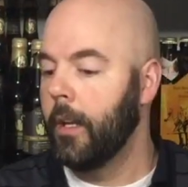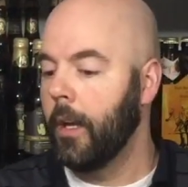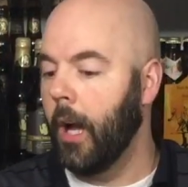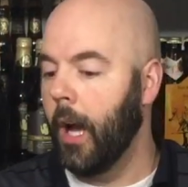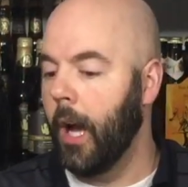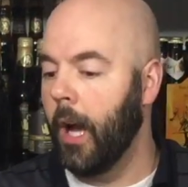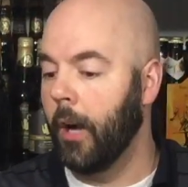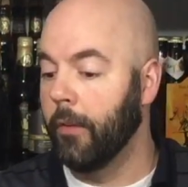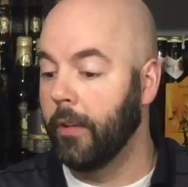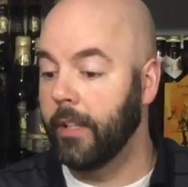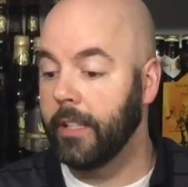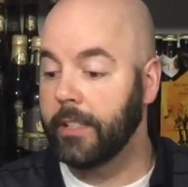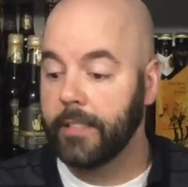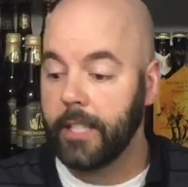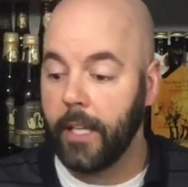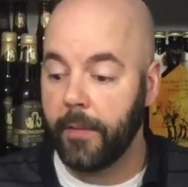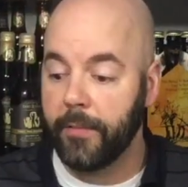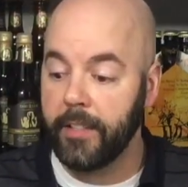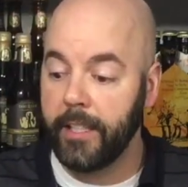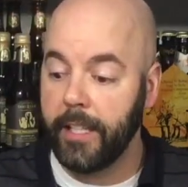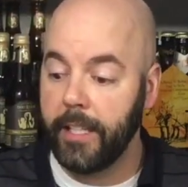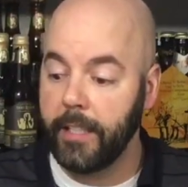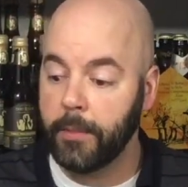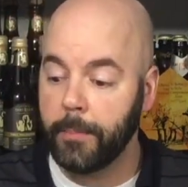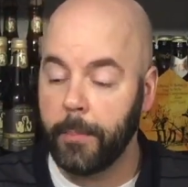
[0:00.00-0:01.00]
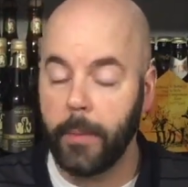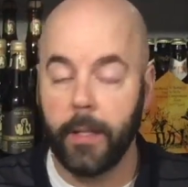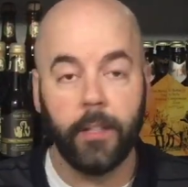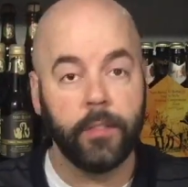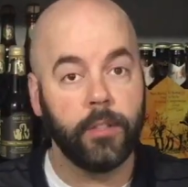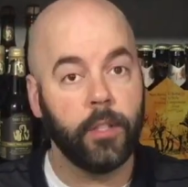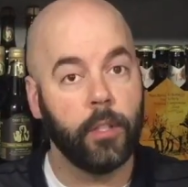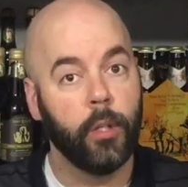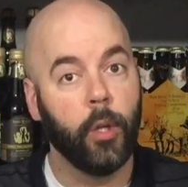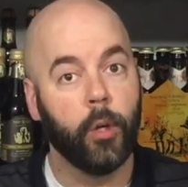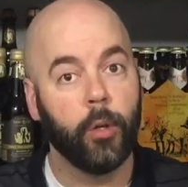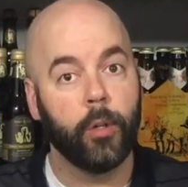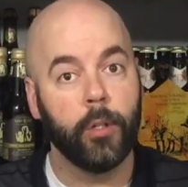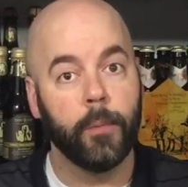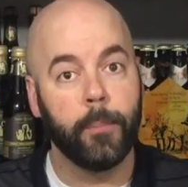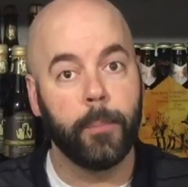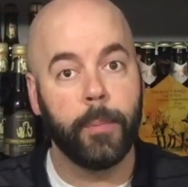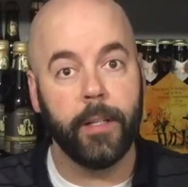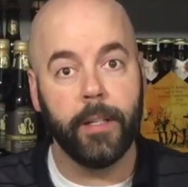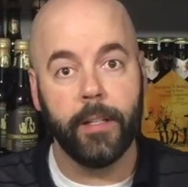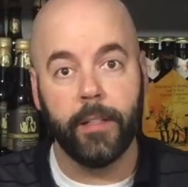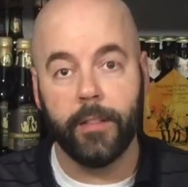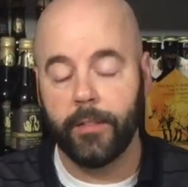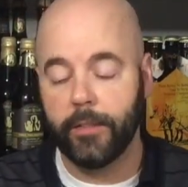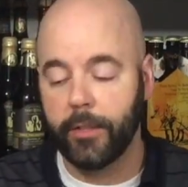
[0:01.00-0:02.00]
Really excited for today's beer. It's a local
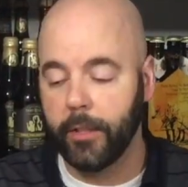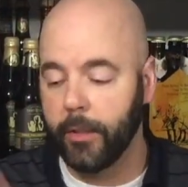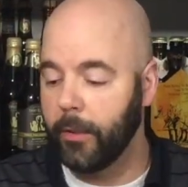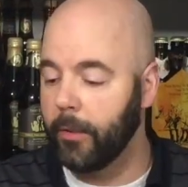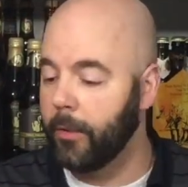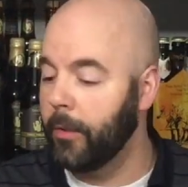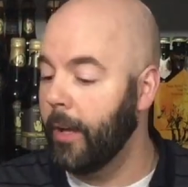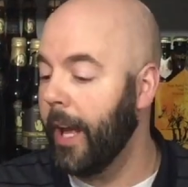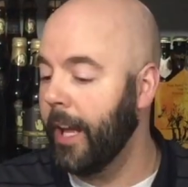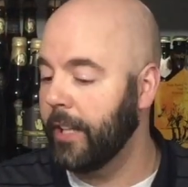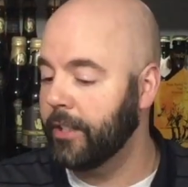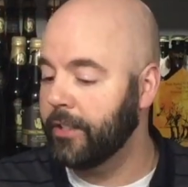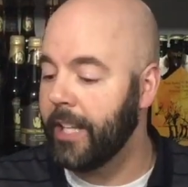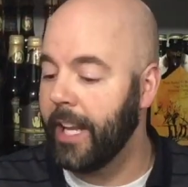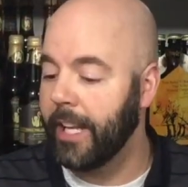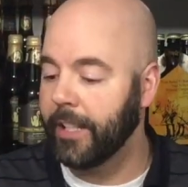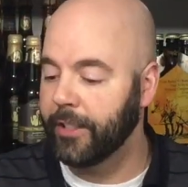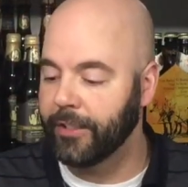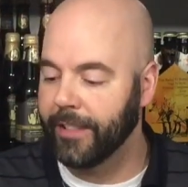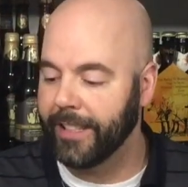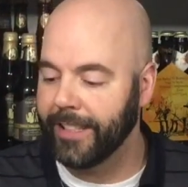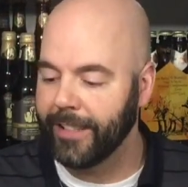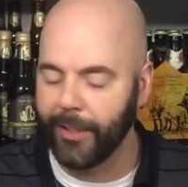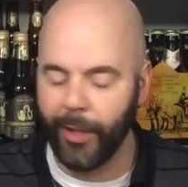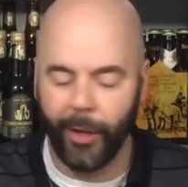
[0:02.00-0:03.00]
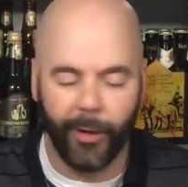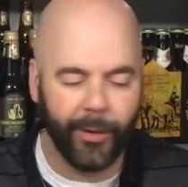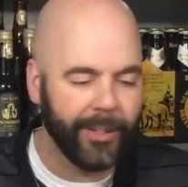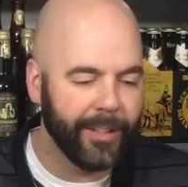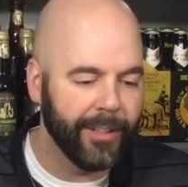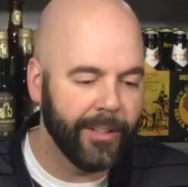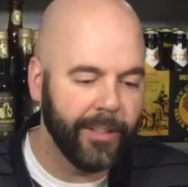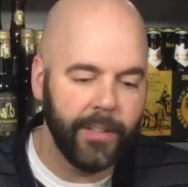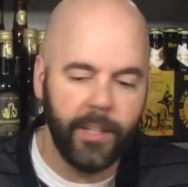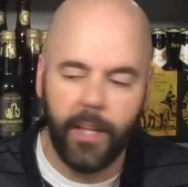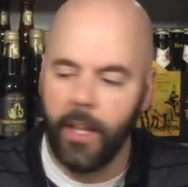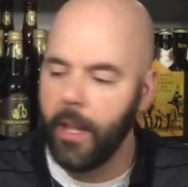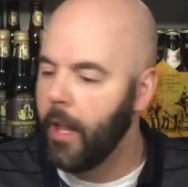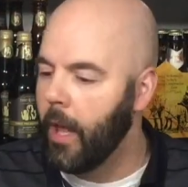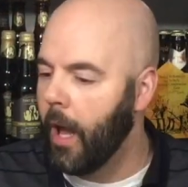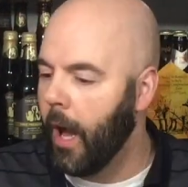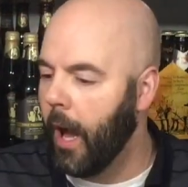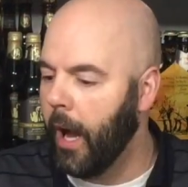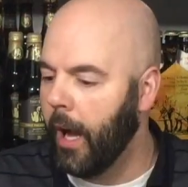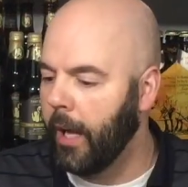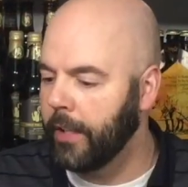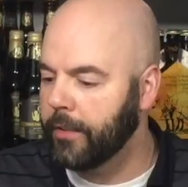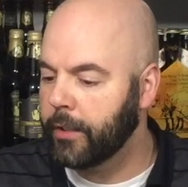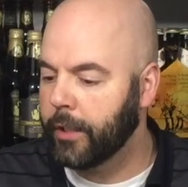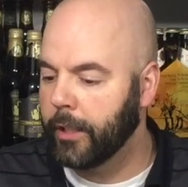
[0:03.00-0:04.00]
beer, so hashtag drink local.
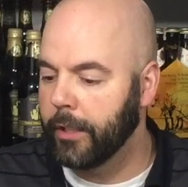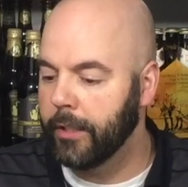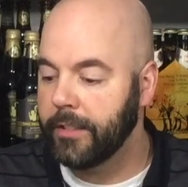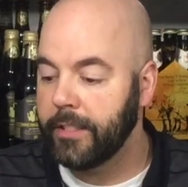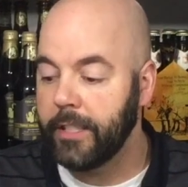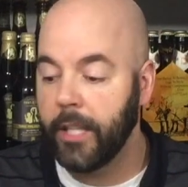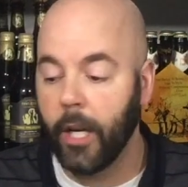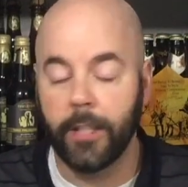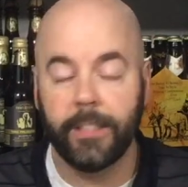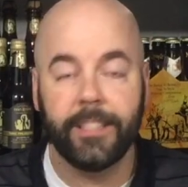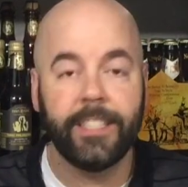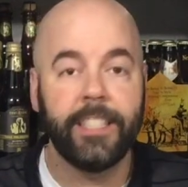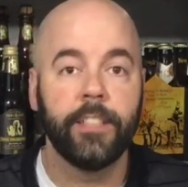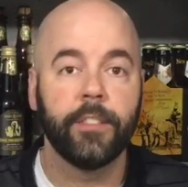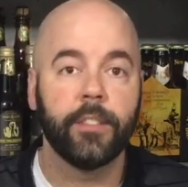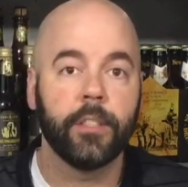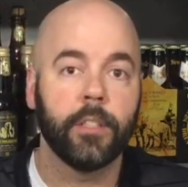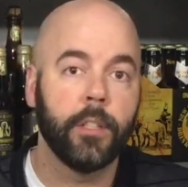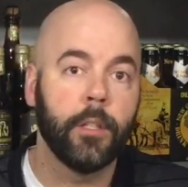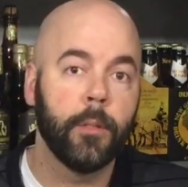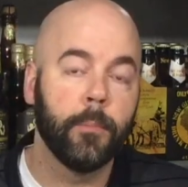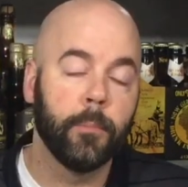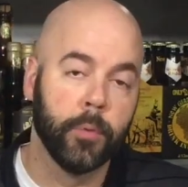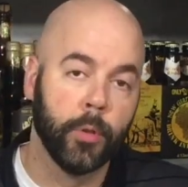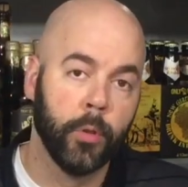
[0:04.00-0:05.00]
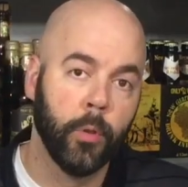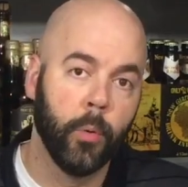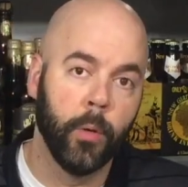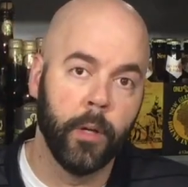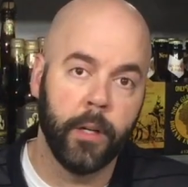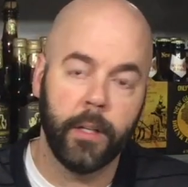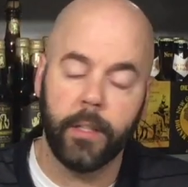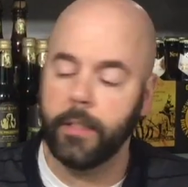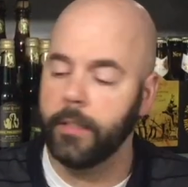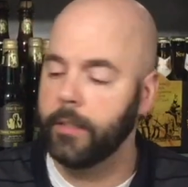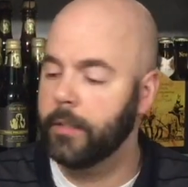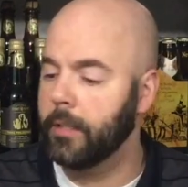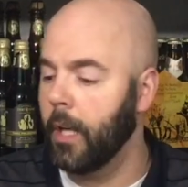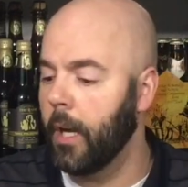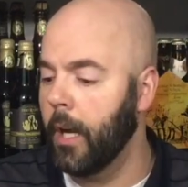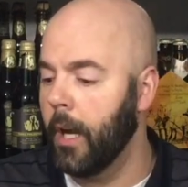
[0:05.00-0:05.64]
It's courtesy Artisanal Brew Works.